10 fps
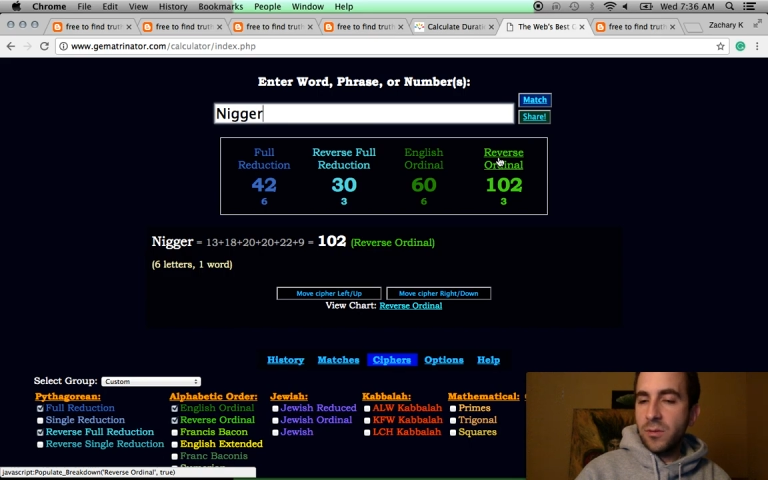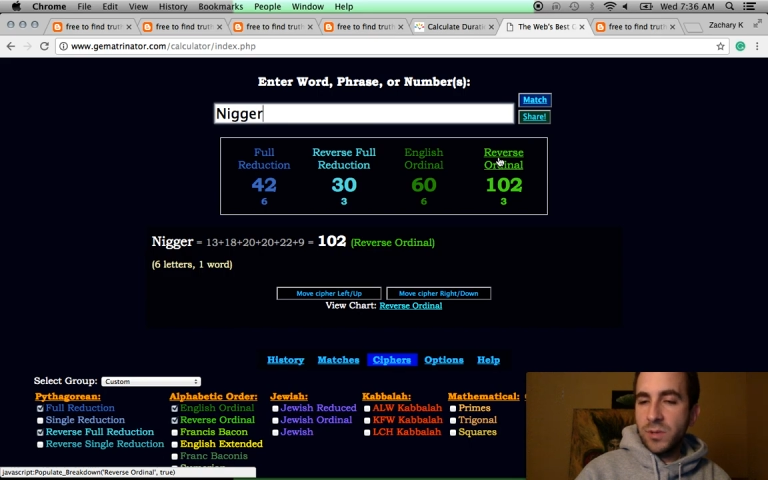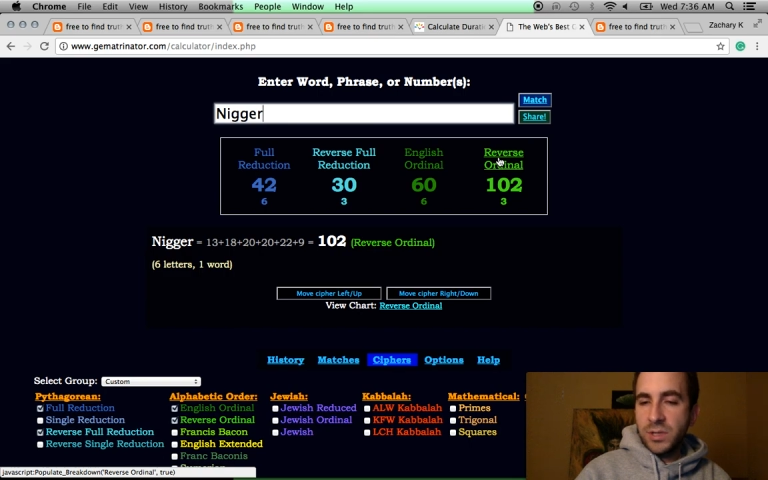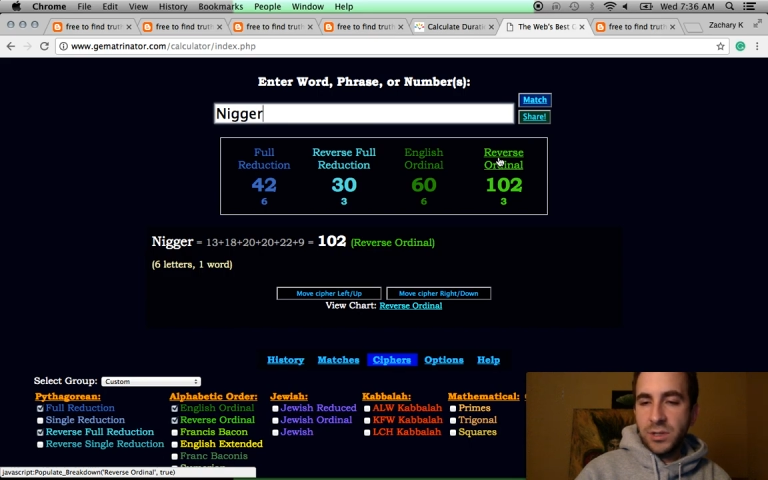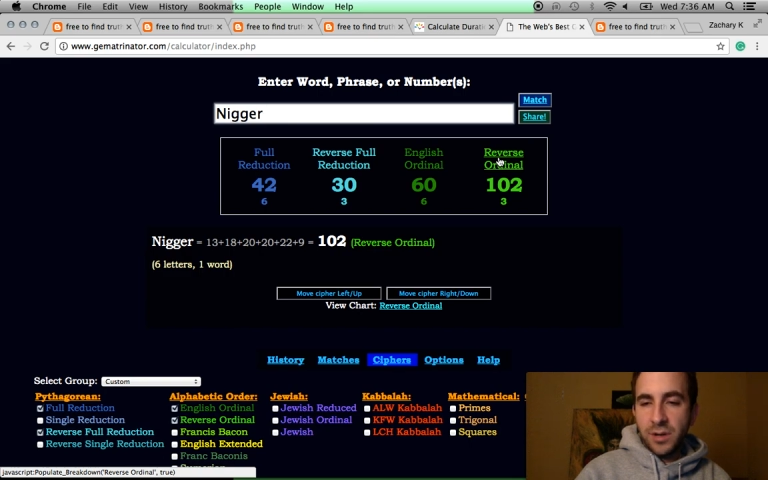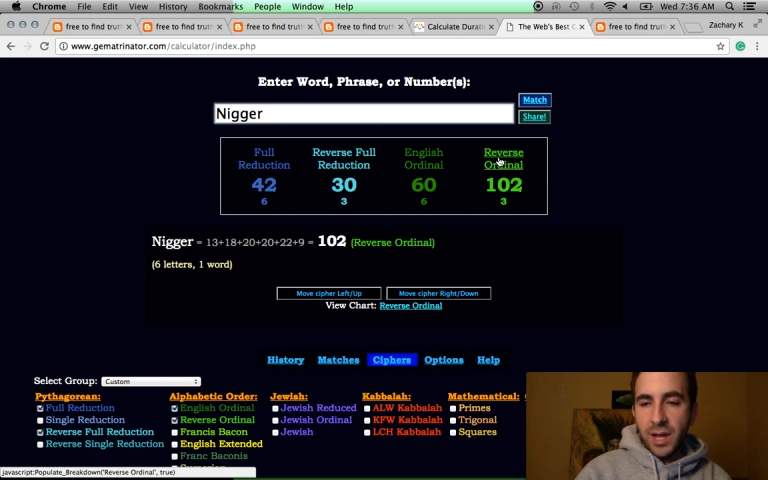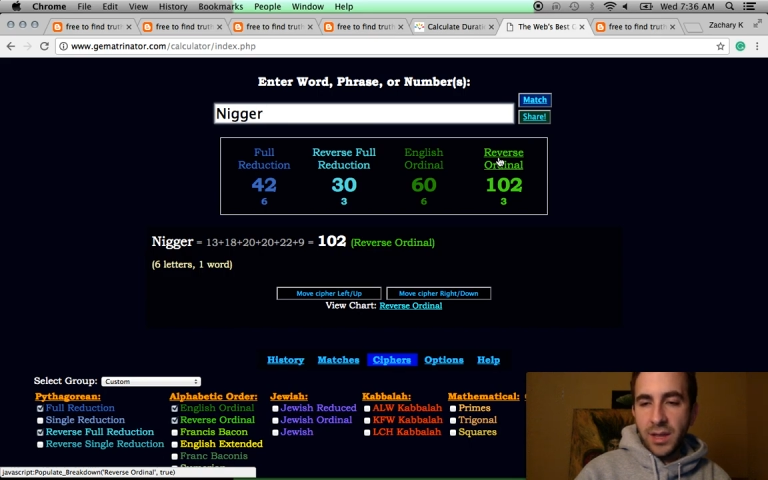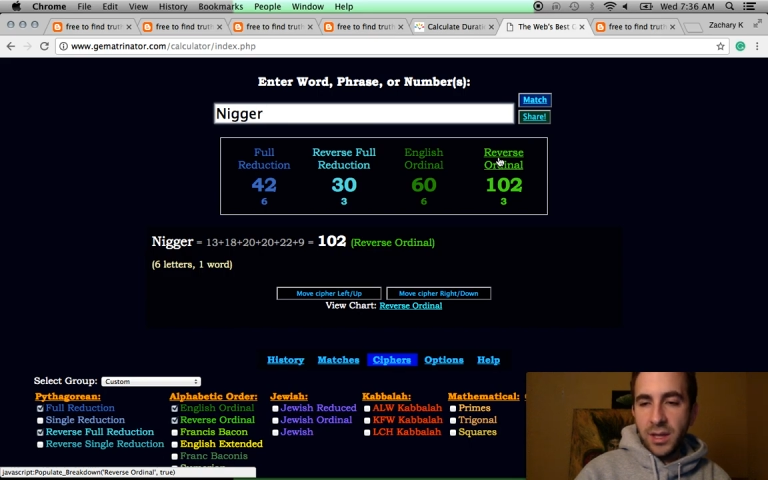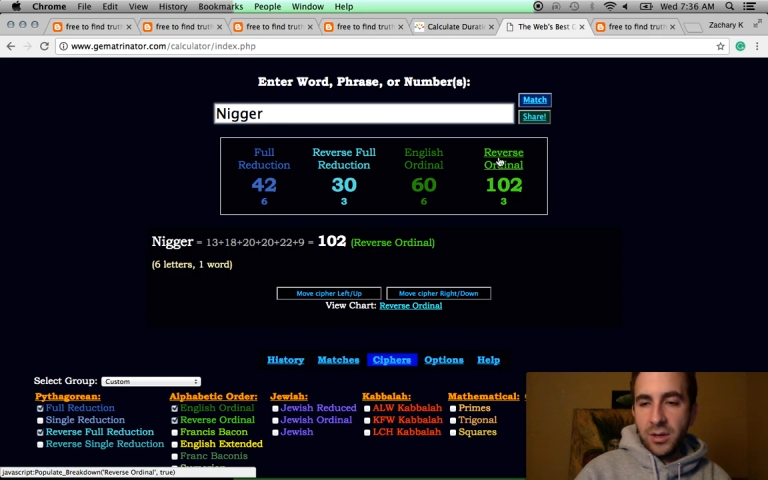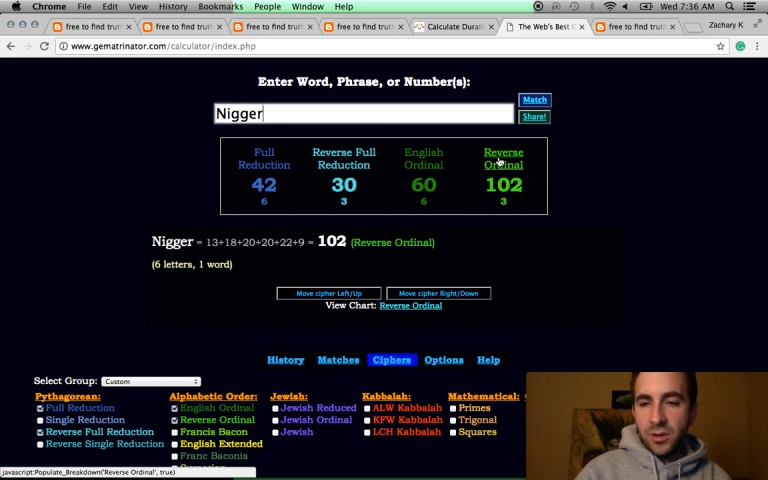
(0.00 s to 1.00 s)
what's in your
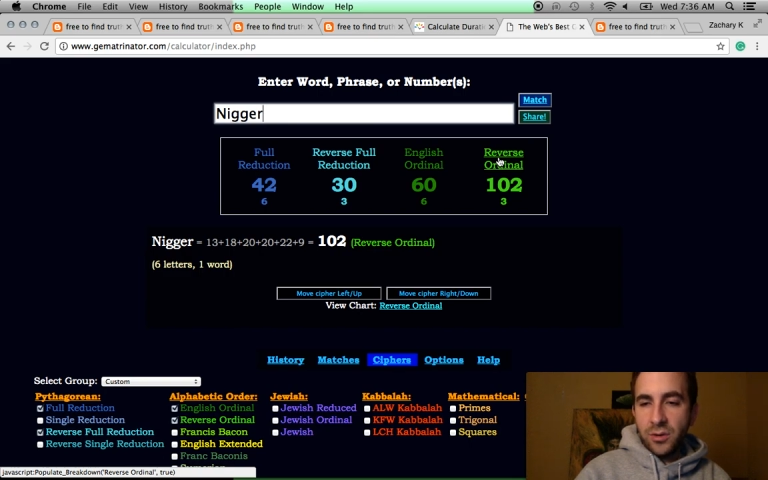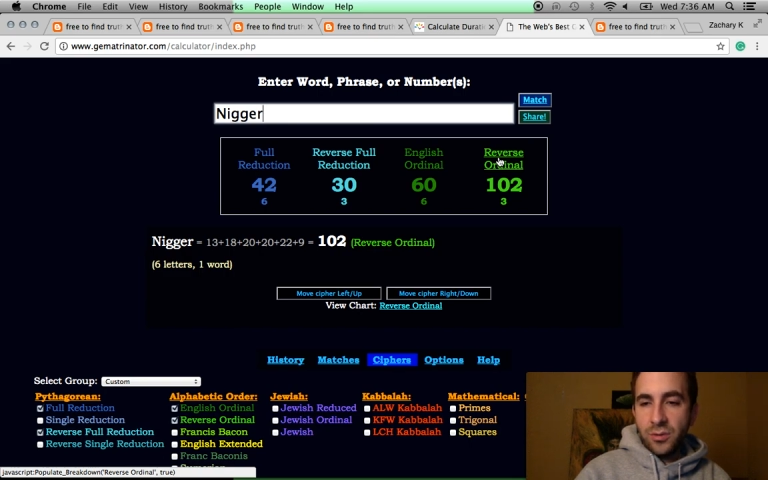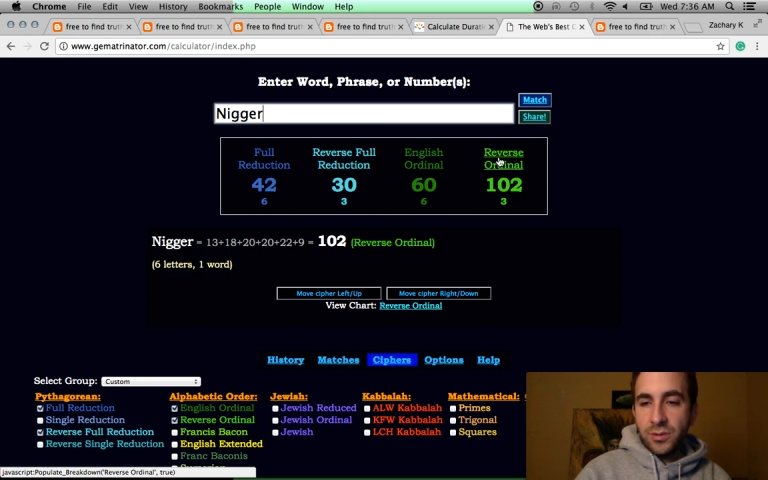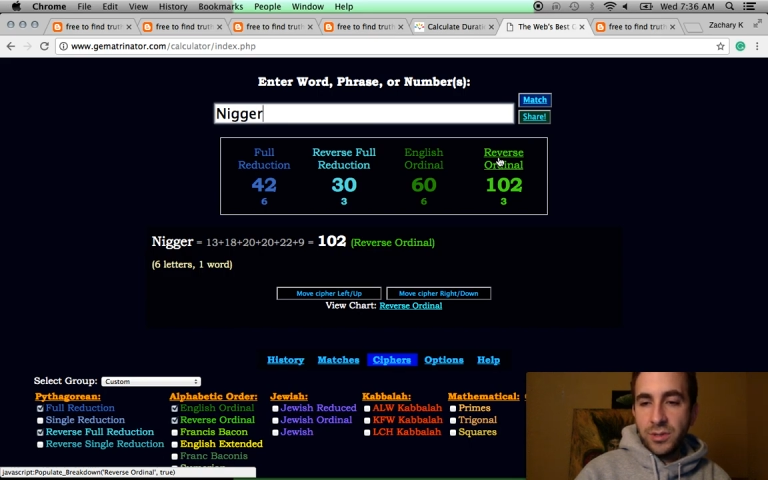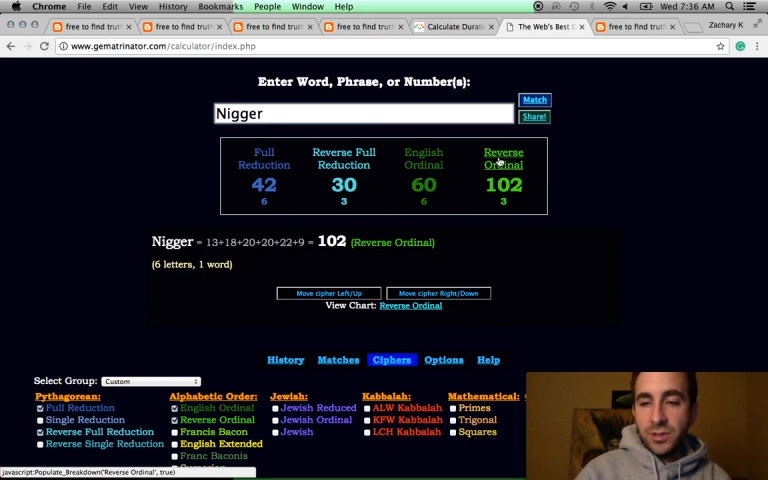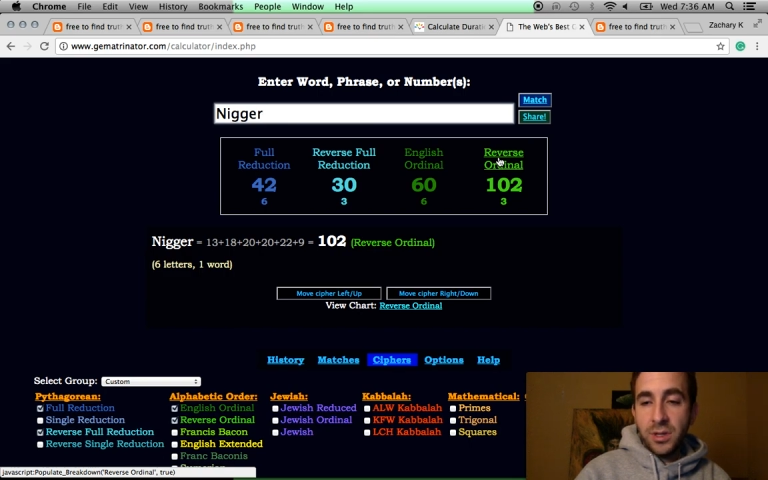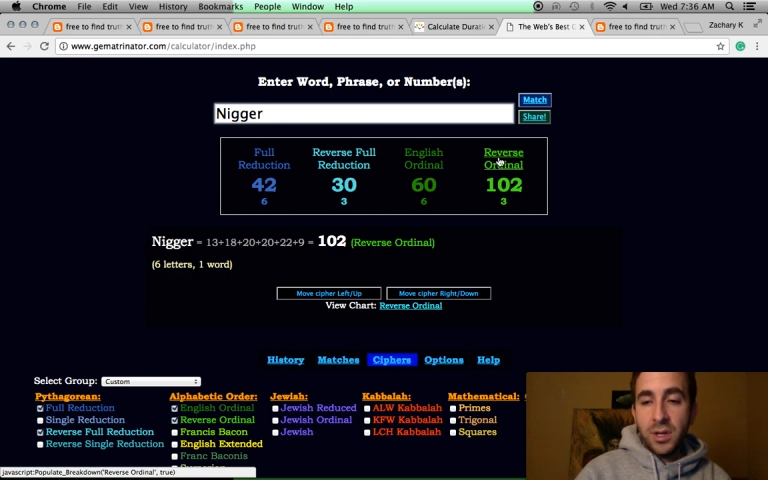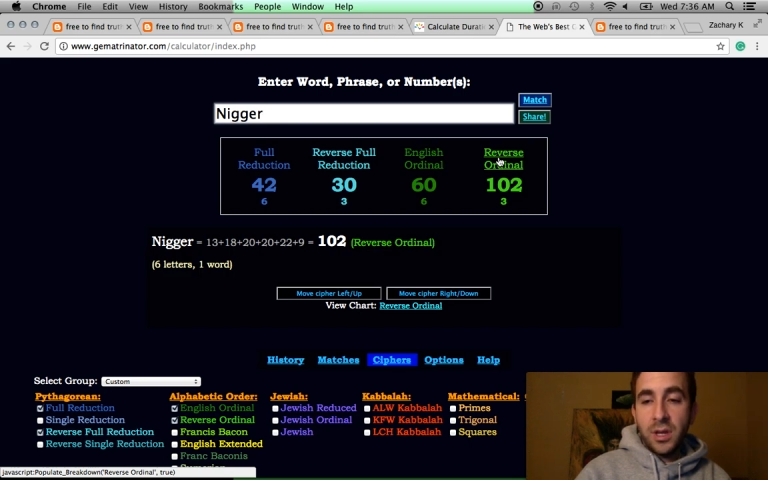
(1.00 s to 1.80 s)
nightly news,